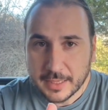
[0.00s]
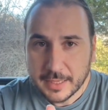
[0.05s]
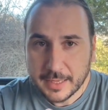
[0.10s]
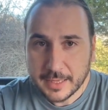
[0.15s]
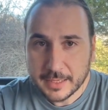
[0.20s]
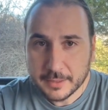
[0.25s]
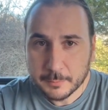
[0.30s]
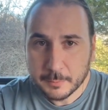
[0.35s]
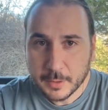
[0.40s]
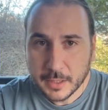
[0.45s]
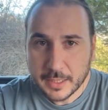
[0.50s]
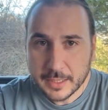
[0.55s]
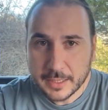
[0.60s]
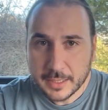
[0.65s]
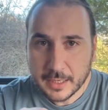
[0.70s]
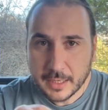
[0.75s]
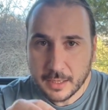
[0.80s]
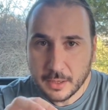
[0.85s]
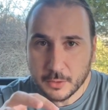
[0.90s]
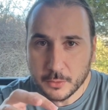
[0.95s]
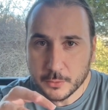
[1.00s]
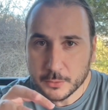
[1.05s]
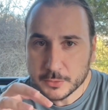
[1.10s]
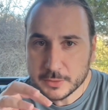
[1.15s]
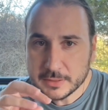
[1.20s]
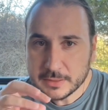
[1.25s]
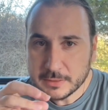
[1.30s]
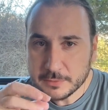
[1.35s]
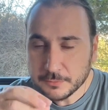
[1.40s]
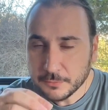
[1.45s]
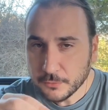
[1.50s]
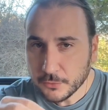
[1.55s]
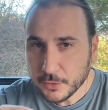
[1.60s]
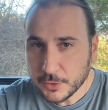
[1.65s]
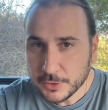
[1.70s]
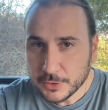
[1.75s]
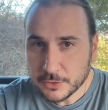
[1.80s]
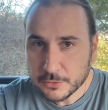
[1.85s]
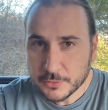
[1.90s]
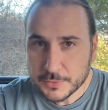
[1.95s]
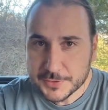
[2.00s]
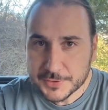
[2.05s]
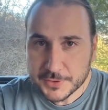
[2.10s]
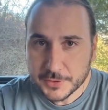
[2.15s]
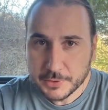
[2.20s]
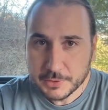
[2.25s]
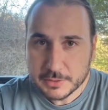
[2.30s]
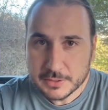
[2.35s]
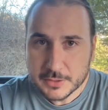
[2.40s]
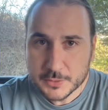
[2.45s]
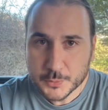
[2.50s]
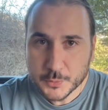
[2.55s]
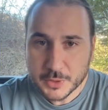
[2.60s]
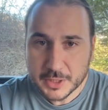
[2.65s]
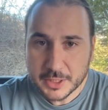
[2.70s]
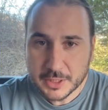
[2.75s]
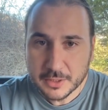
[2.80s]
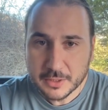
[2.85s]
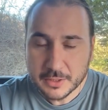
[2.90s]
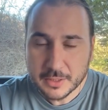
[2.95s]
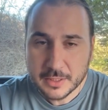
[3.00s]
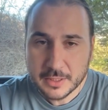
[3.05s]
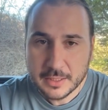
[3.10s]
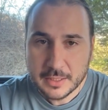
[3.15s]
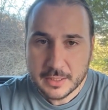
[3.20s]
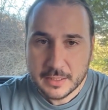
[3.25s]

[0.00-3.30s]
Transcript: and by how different the results were.